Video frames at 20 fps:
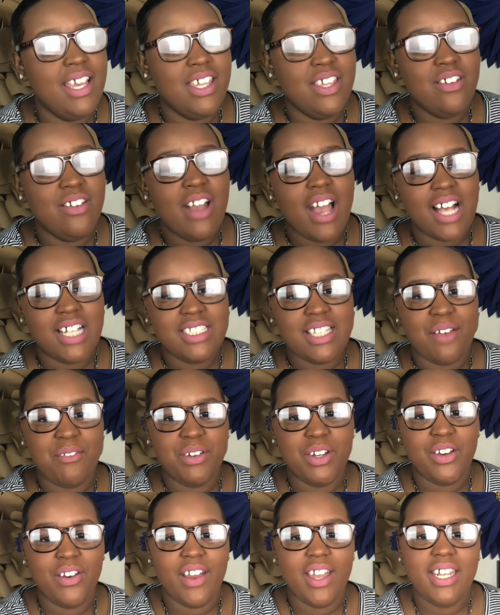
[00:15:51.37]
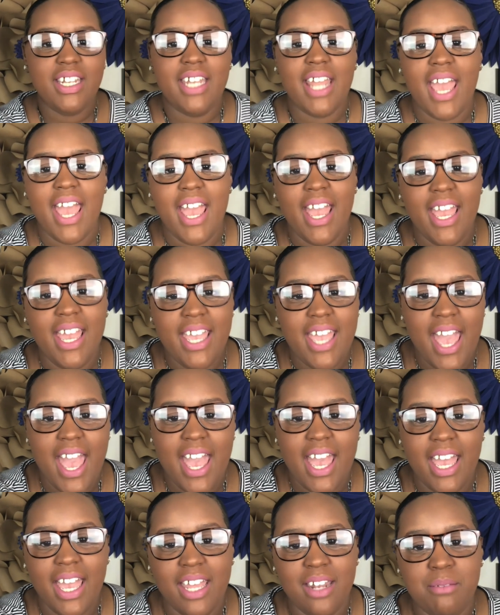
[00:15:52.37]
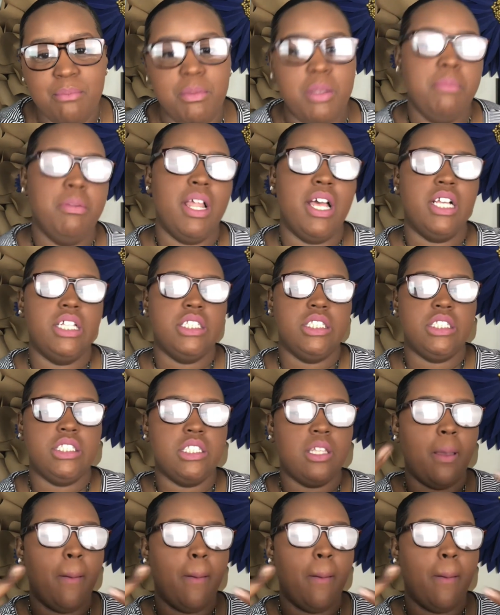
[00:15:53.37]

you guys have a great day and be blessed.